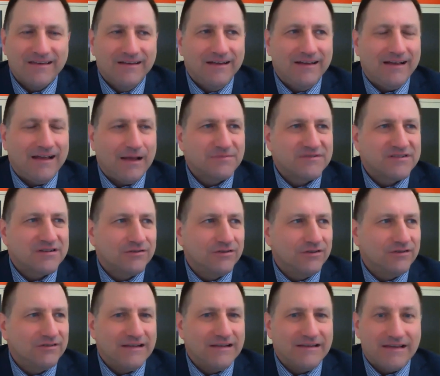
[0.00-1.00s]

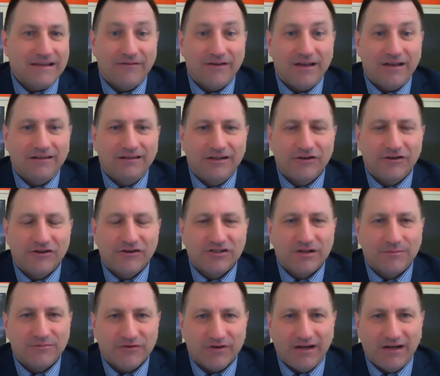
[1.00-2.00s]
Absolutely. They've had
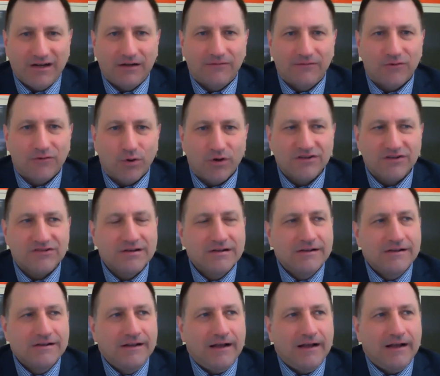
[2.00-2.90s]
leadership training, of course.